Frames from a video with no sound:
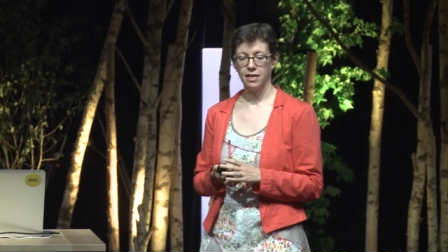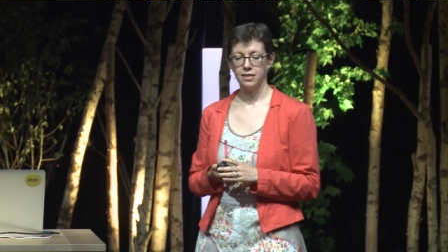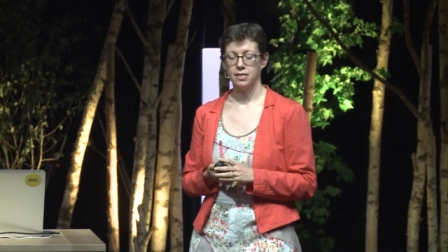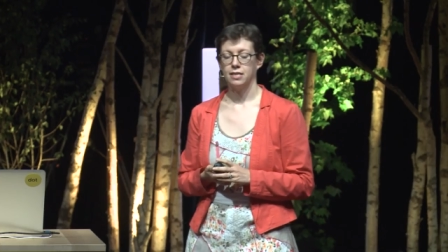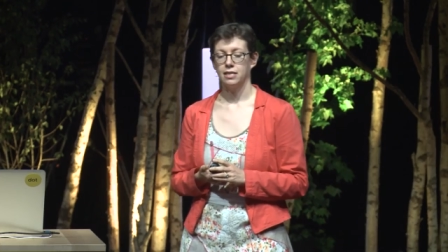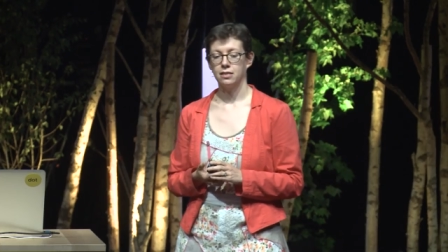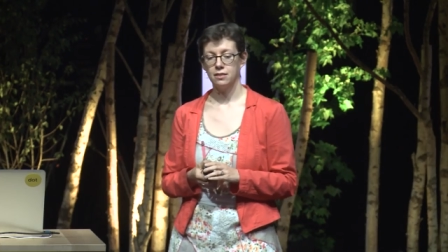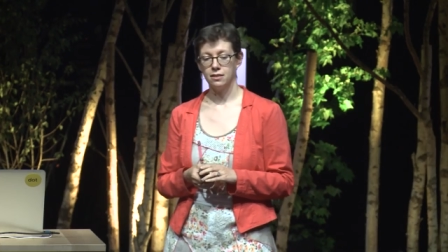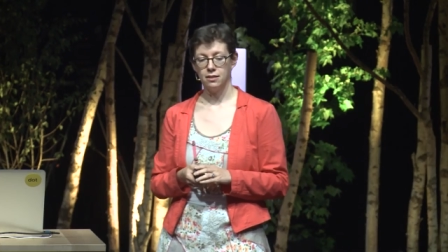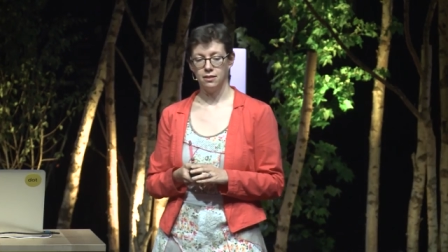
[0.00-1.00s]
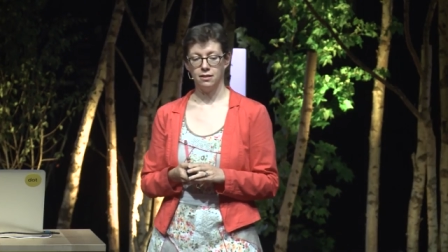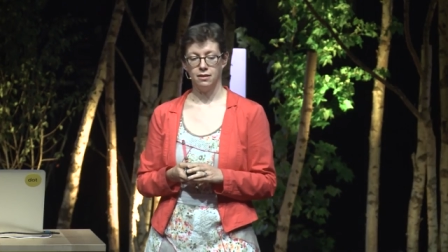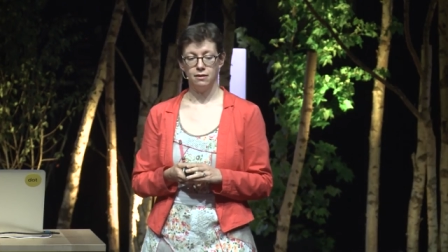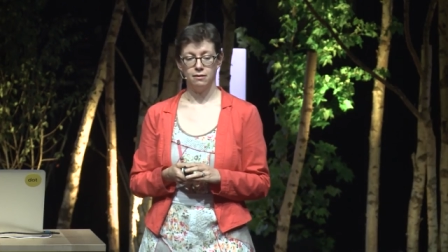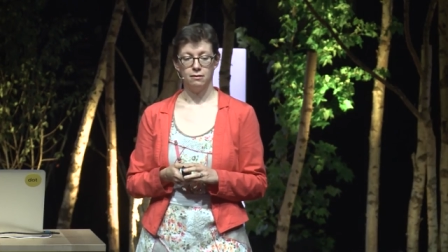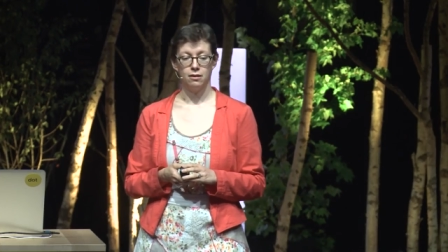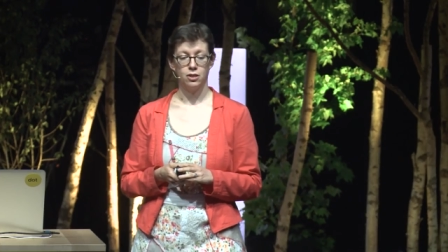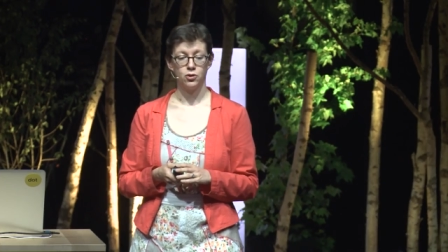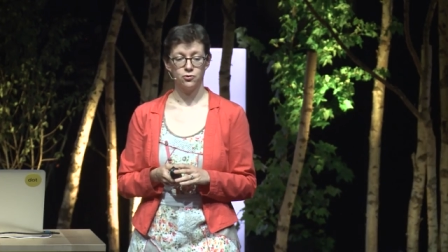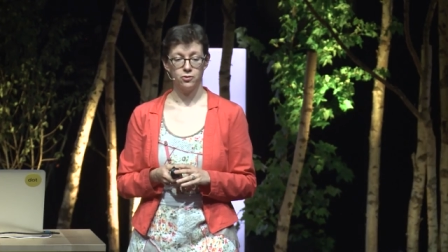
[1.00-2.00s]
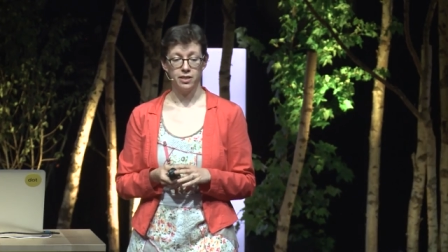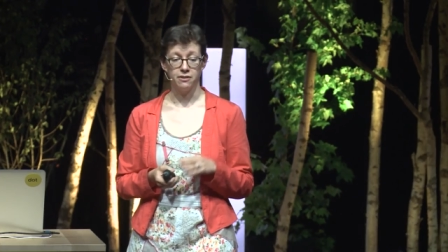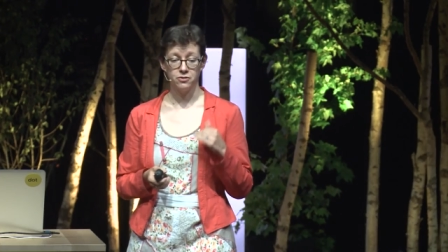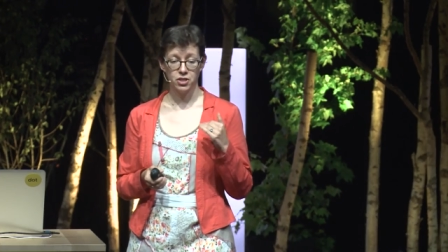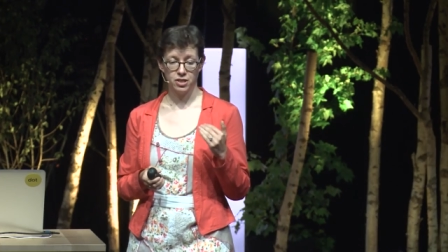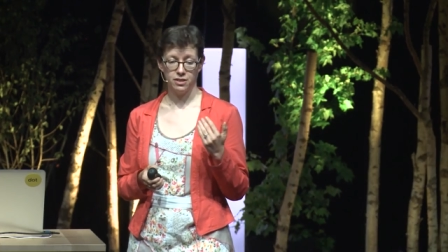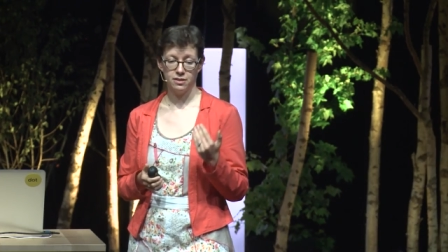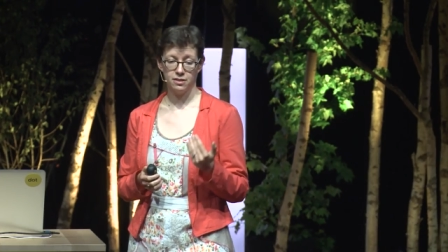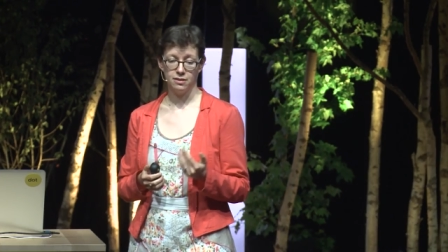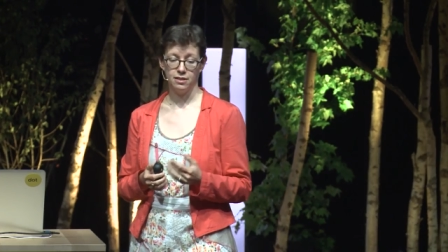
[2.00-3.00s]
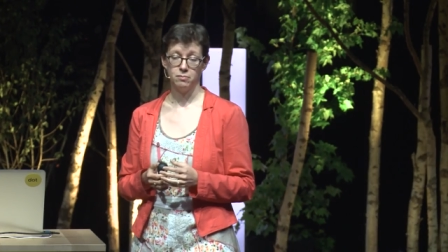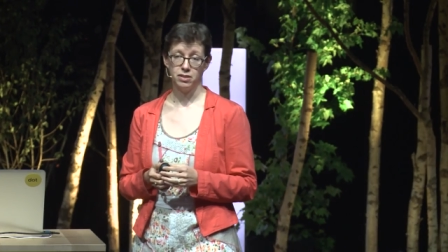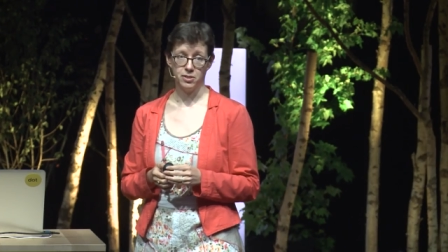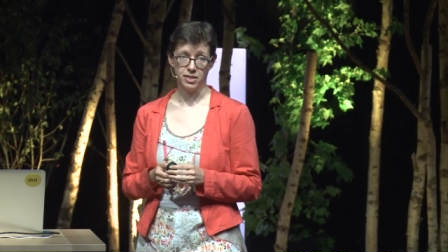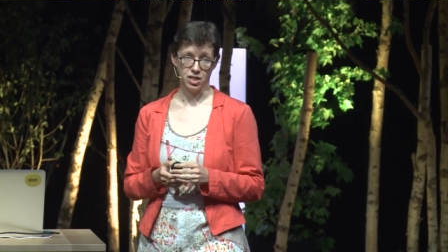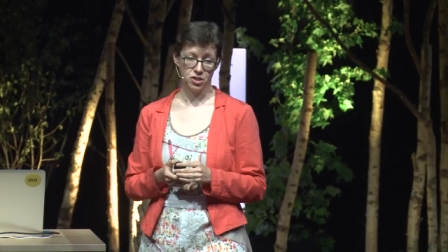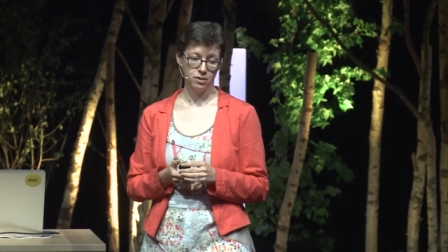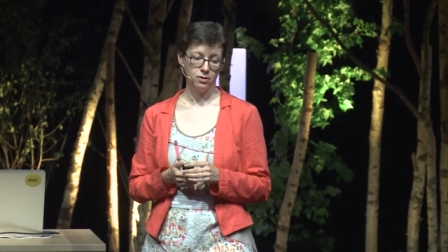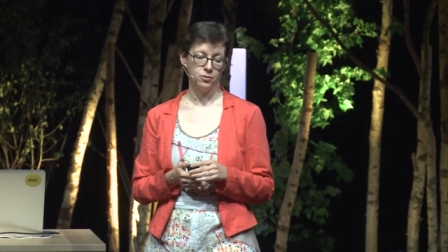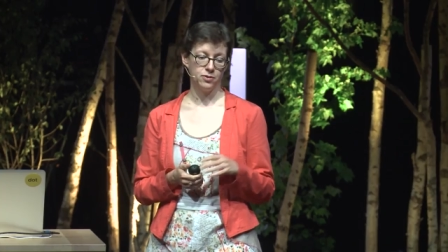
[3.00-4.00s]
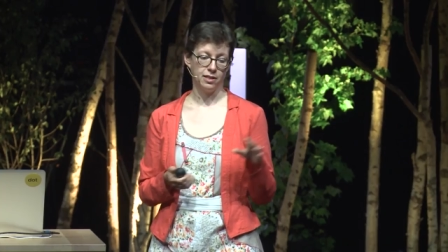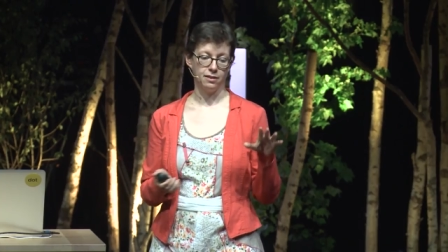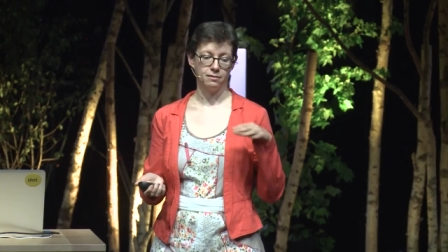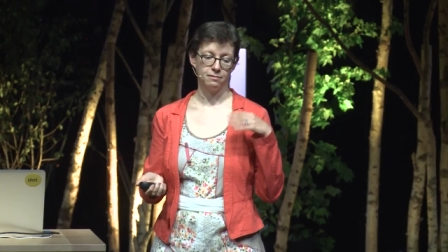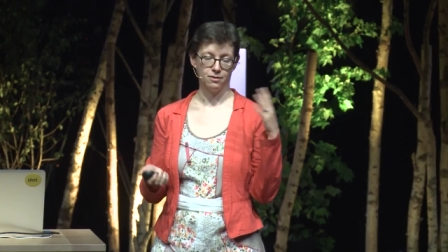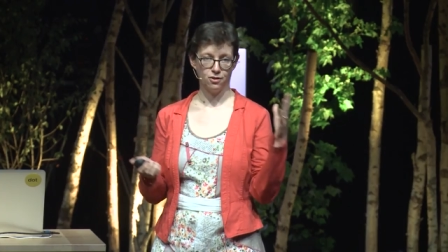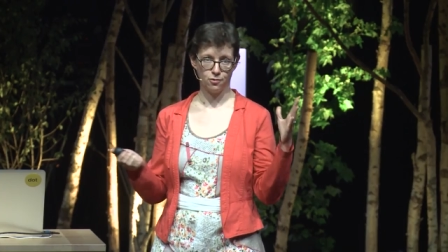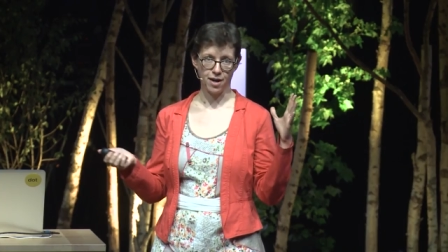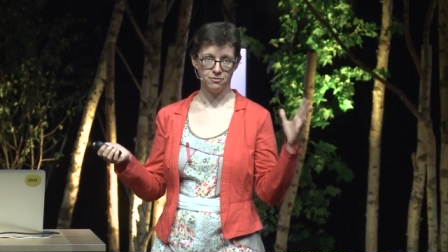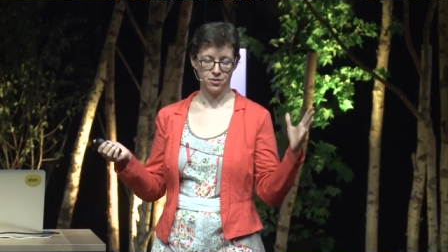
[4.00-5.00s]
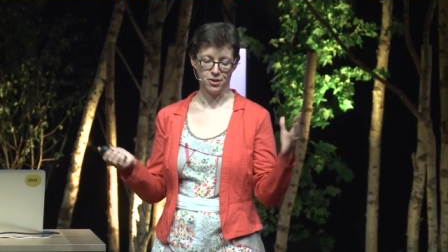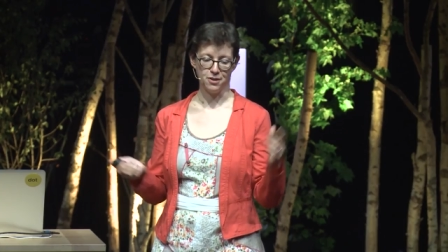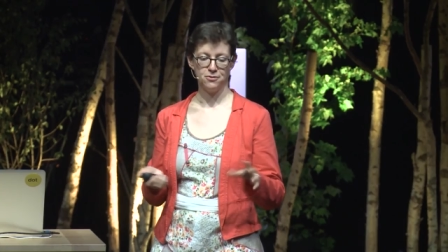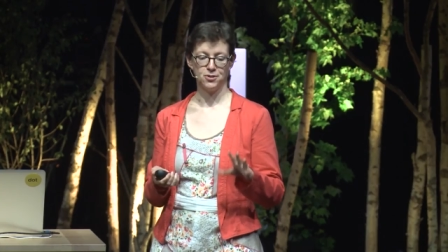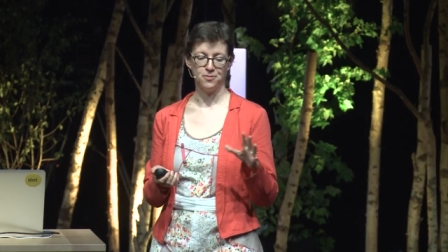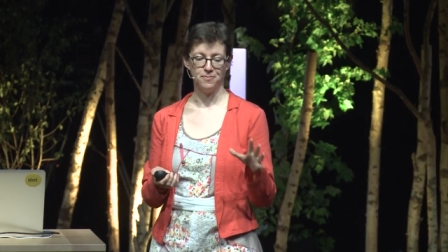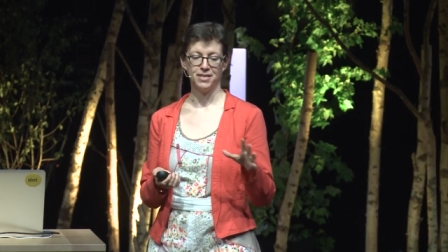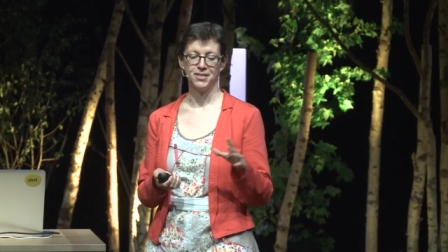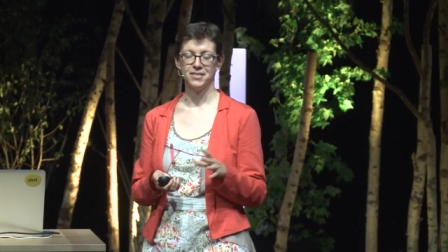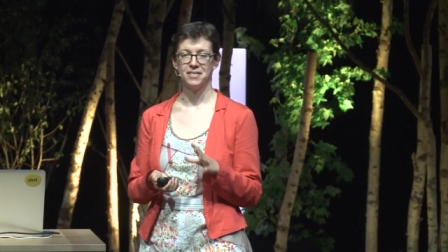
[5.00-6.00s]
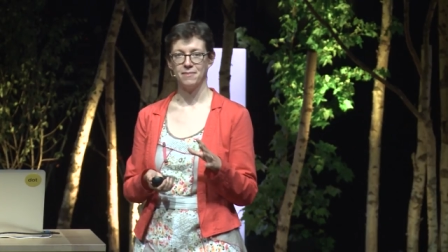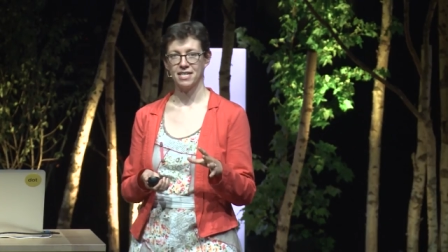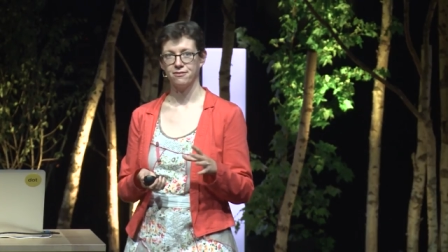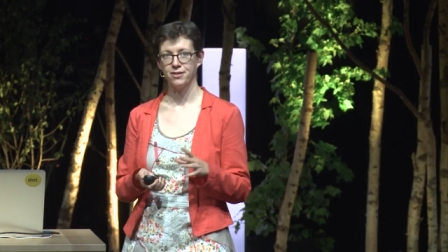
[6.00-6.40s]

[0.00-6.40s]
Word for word: is that it uh, allows for an efficient uh, implementation using graph stuff, so mincut and